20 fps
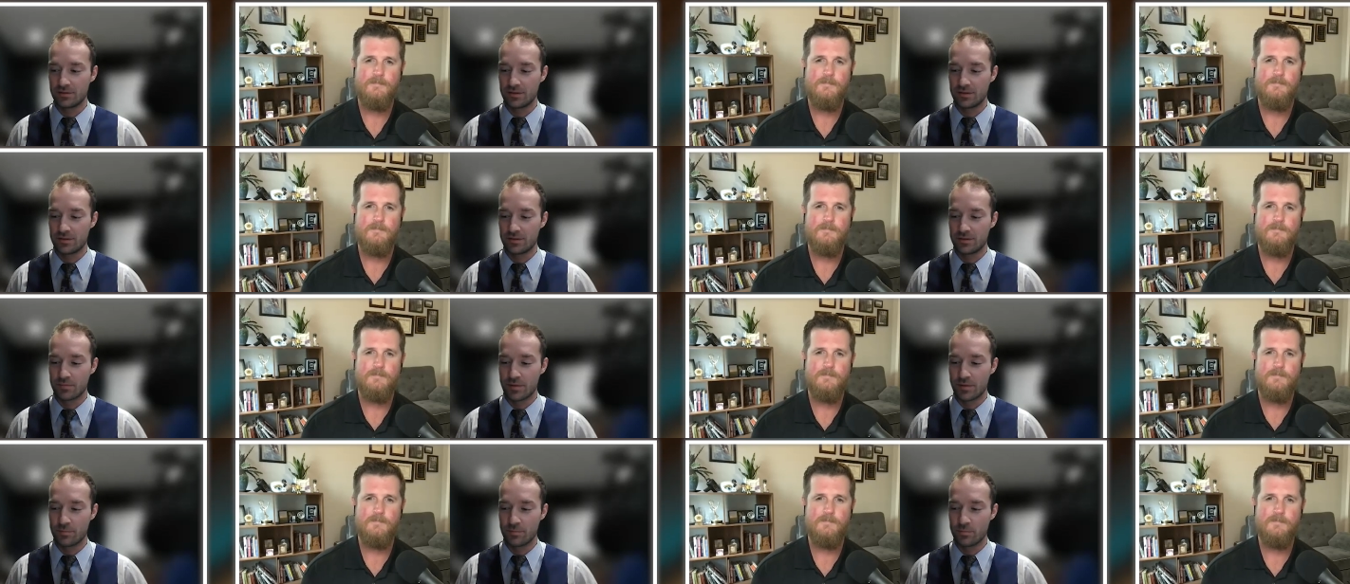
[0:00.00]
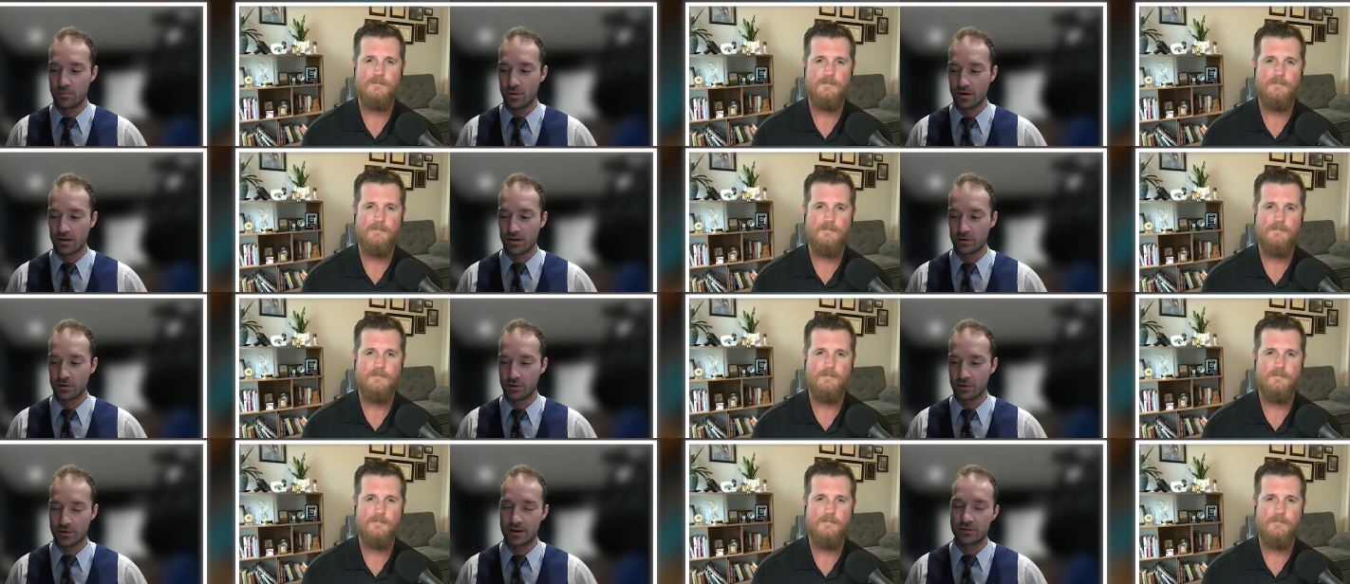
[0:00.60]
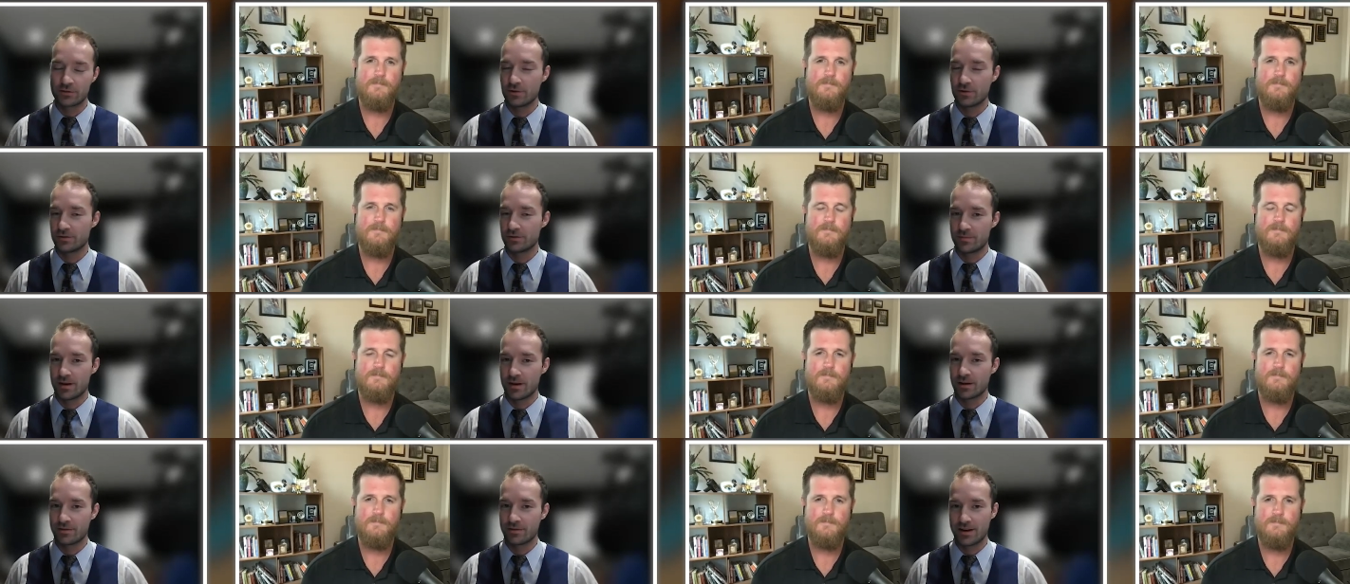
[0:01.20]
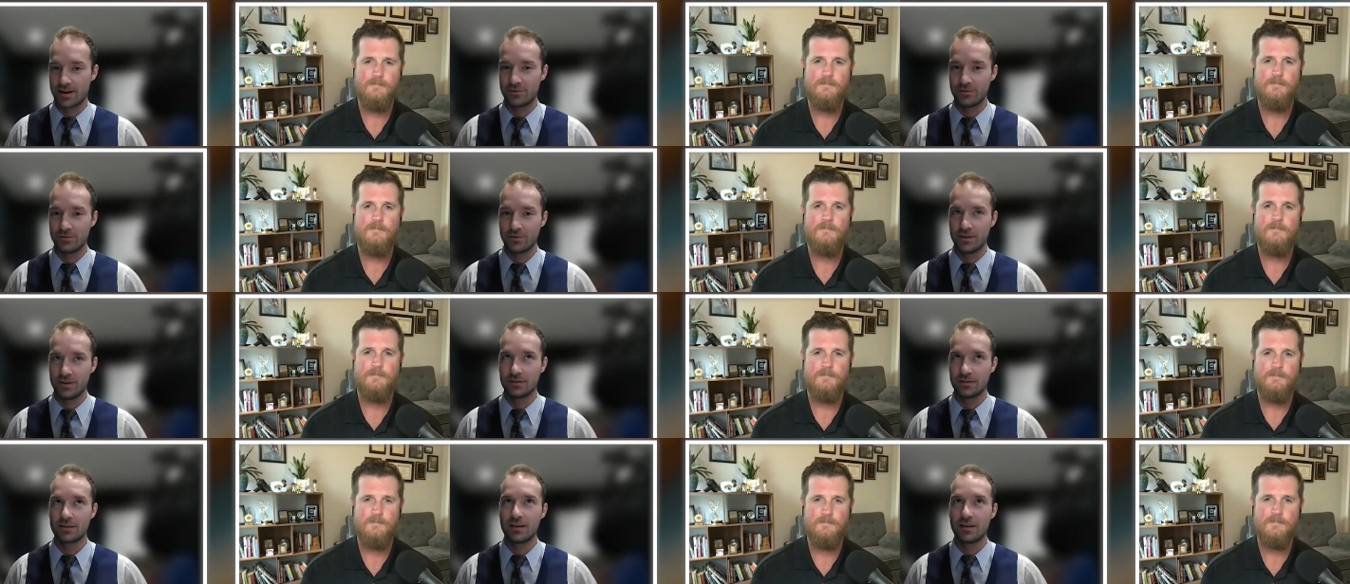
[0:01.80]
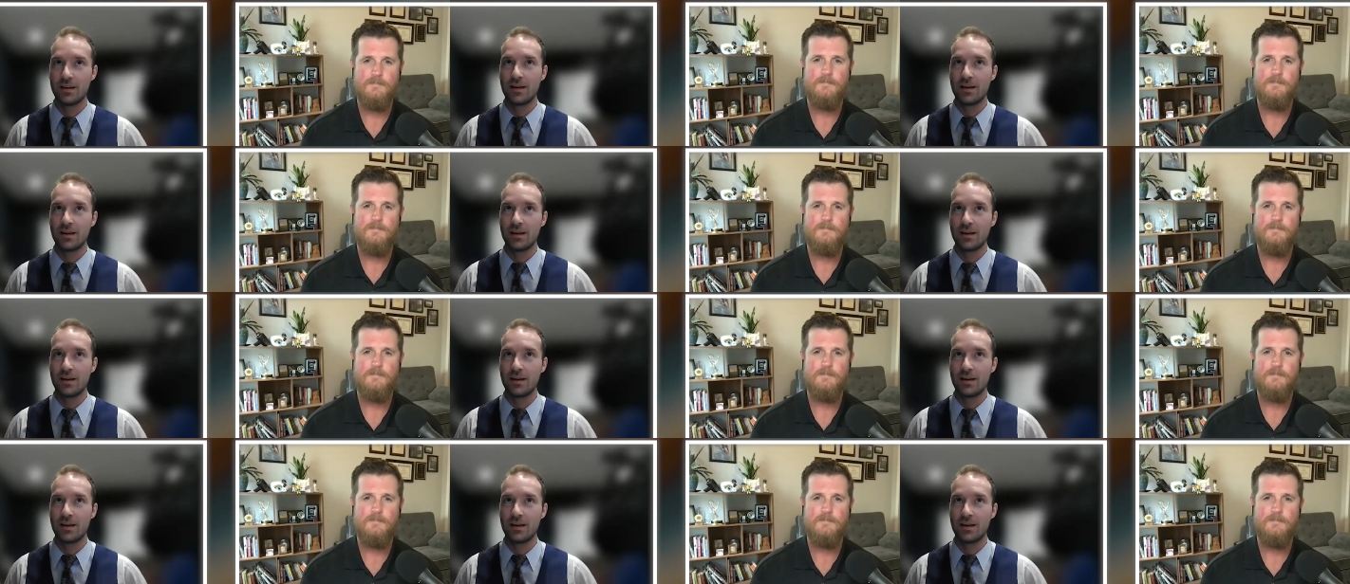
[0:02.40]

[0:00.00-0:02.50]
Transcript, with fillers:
Speaker 1: the one of the greatest quotes about gratitude is